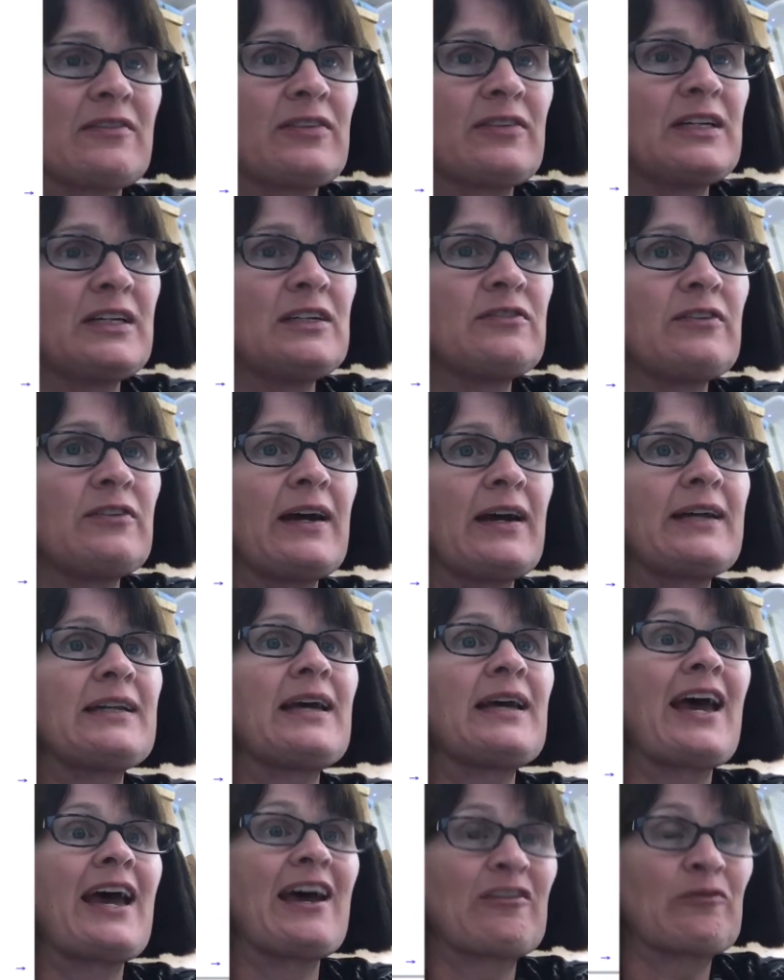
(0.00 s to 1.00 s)
enough. I need to
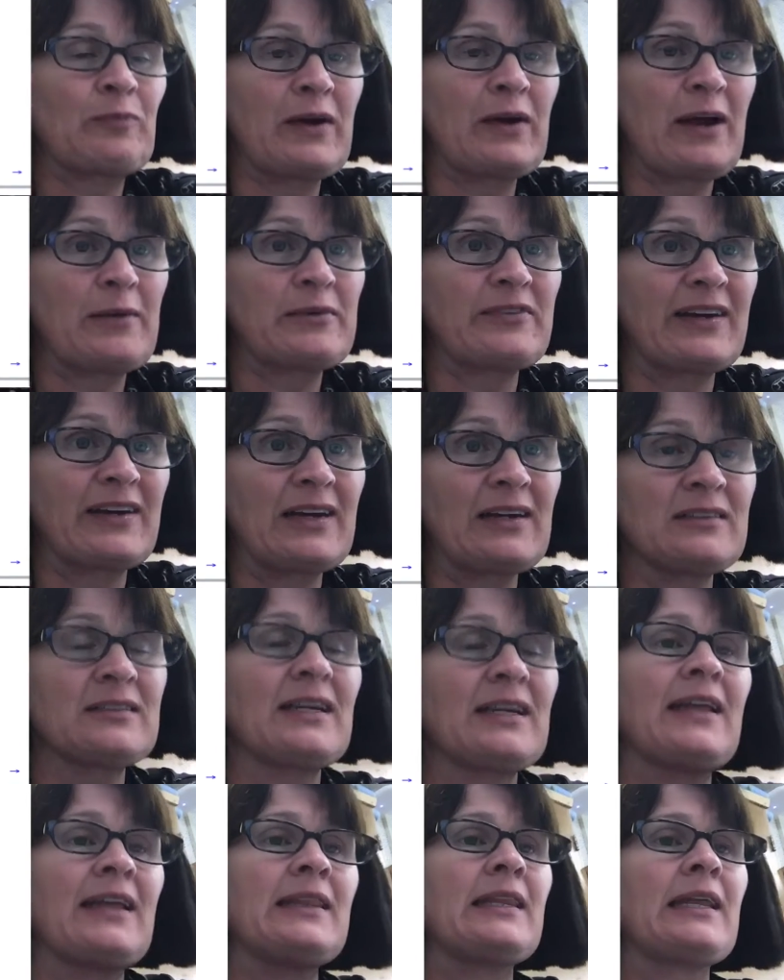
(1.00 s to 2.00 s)
find f prime of x
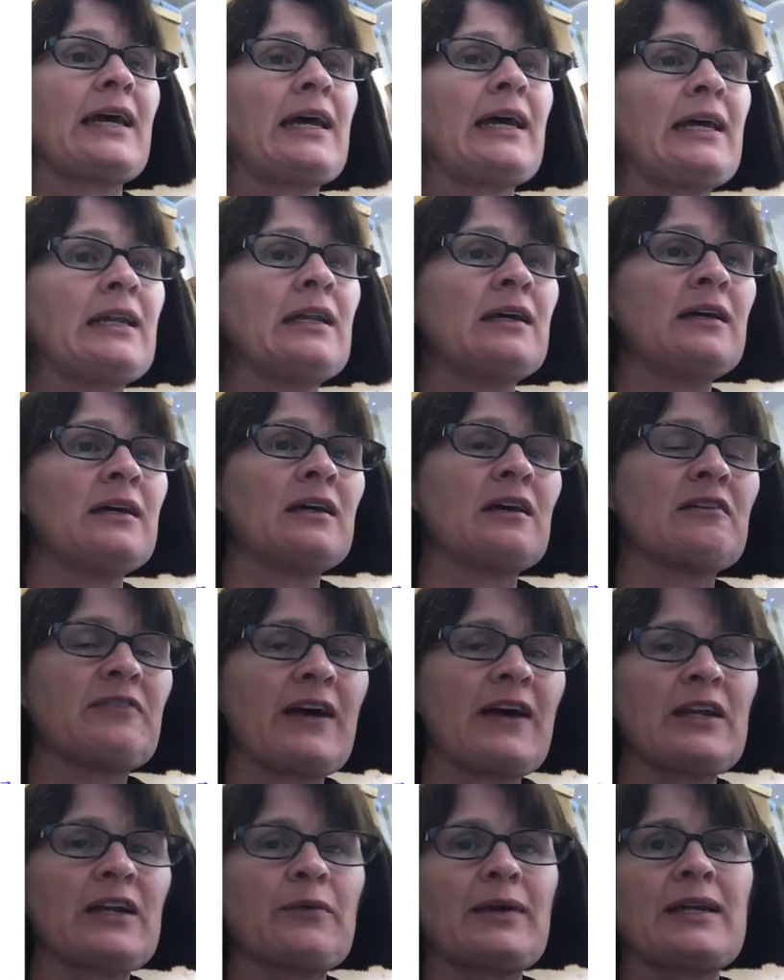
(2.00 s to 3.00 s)
and then
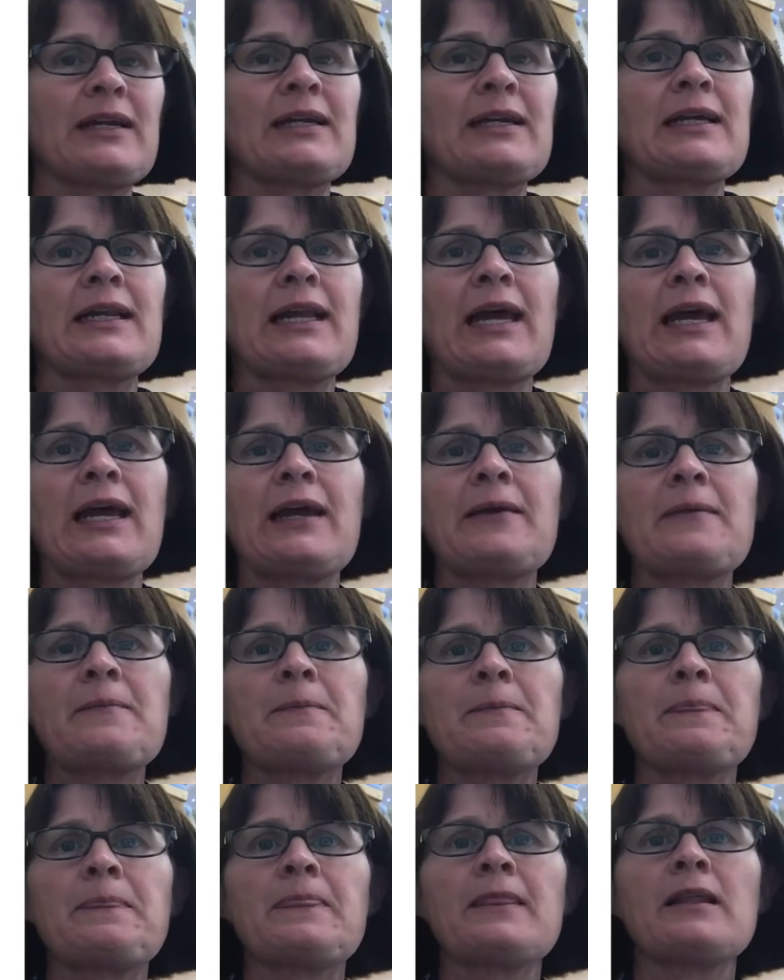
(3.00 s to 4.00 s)
evaluate it at a.
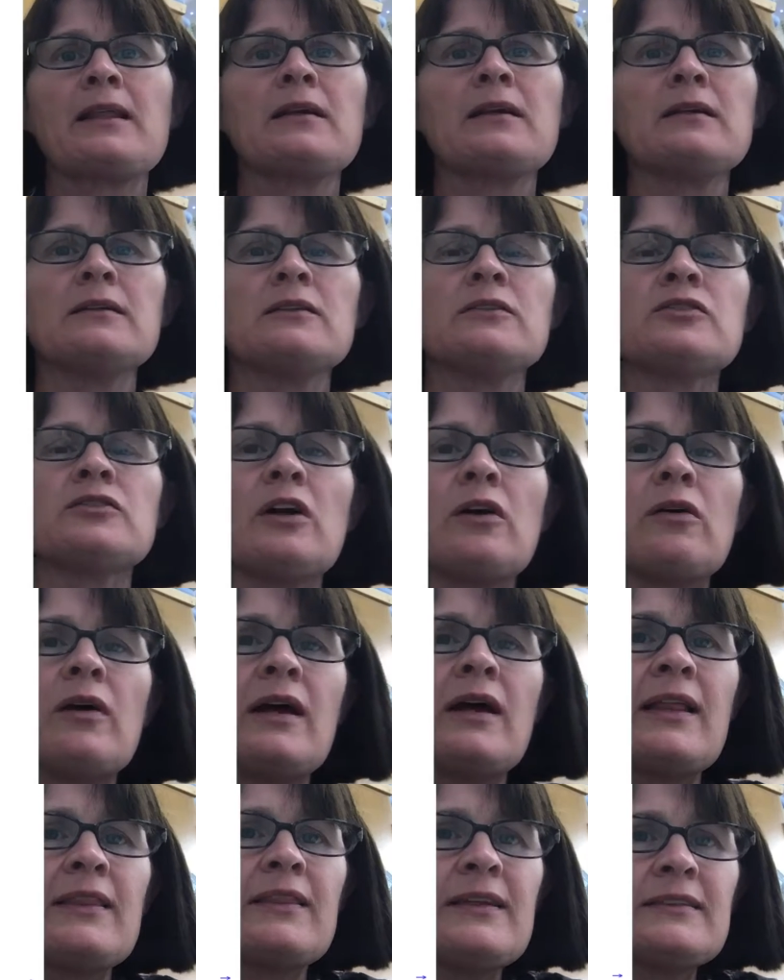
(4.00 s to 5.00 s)
So
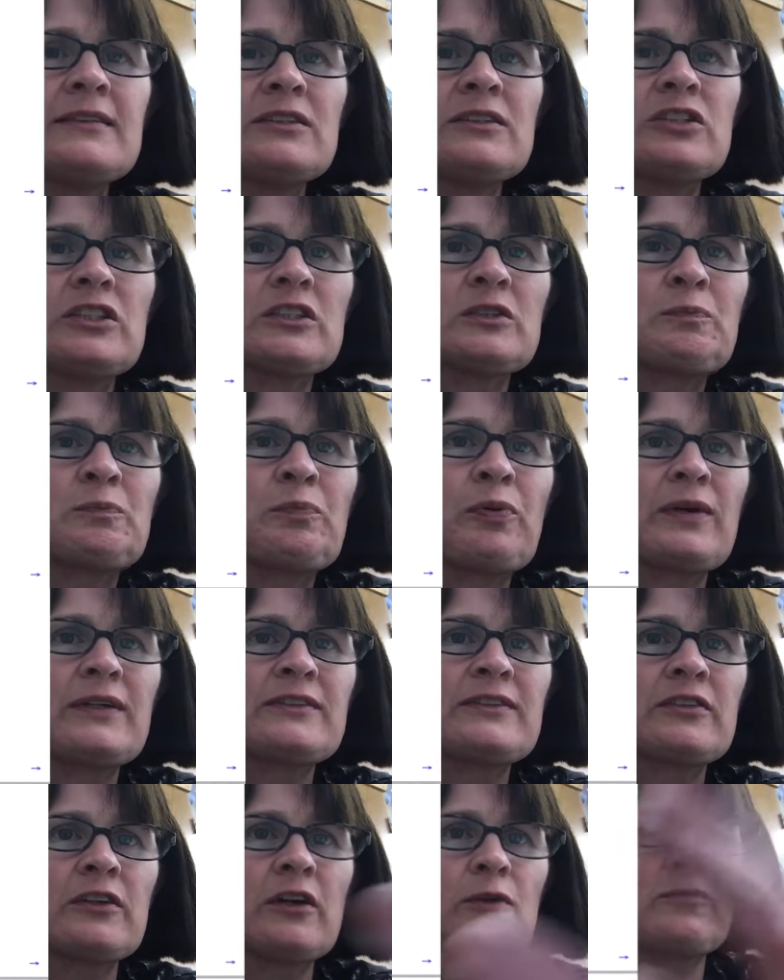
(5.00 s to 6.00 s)
this is just
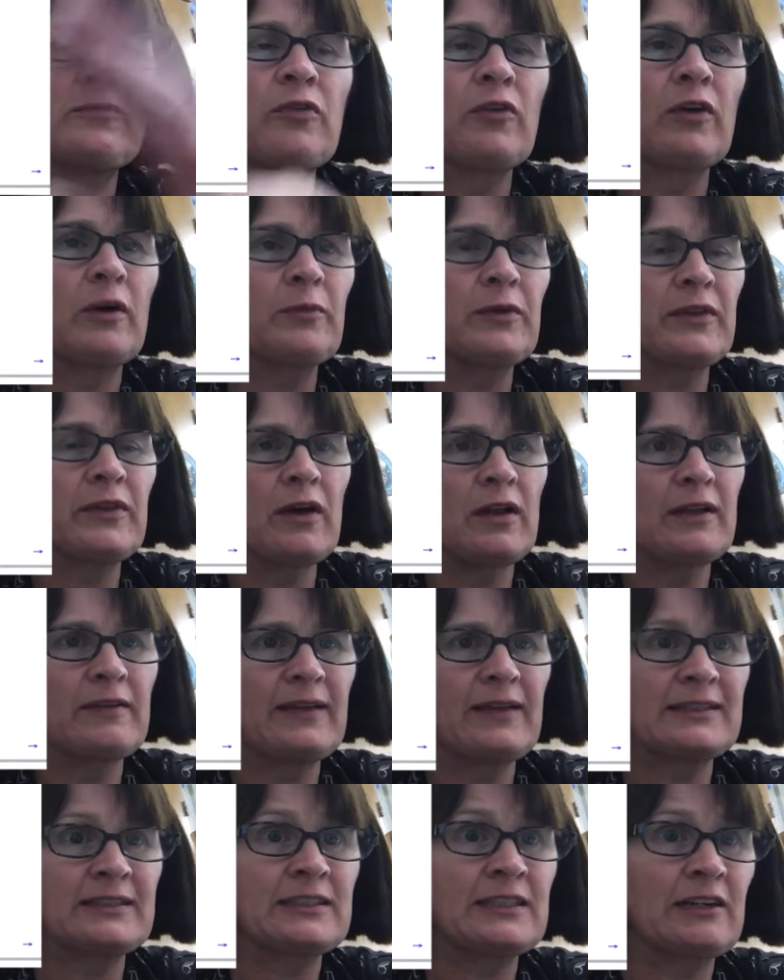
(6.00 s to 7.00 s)
point slope form with all of
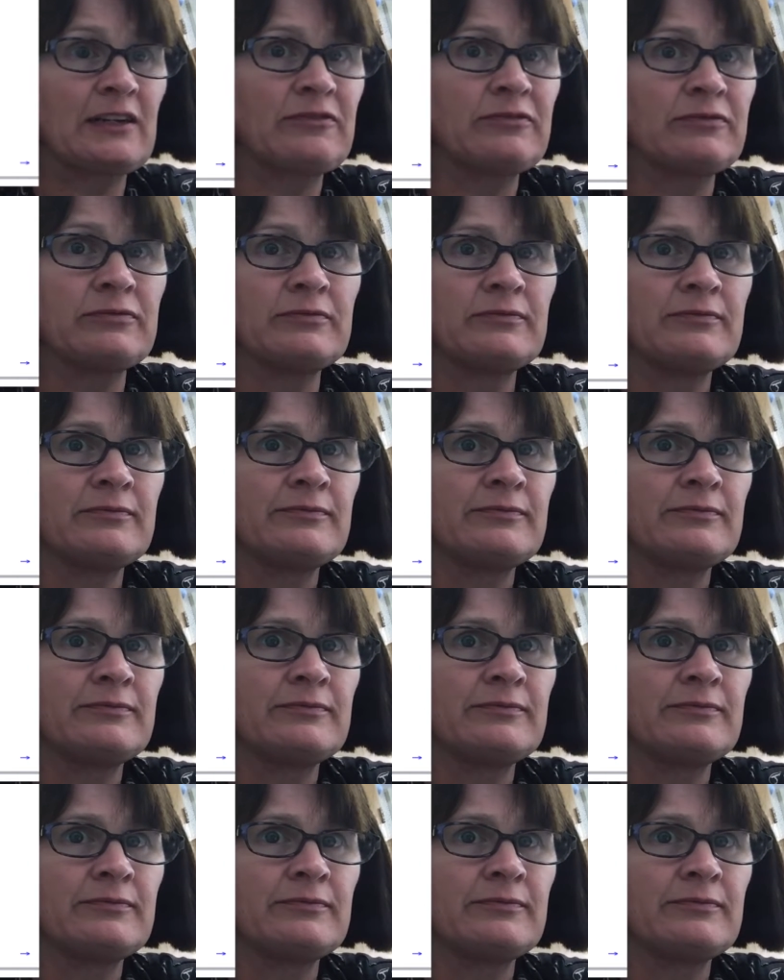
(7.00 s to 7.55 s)
that stuff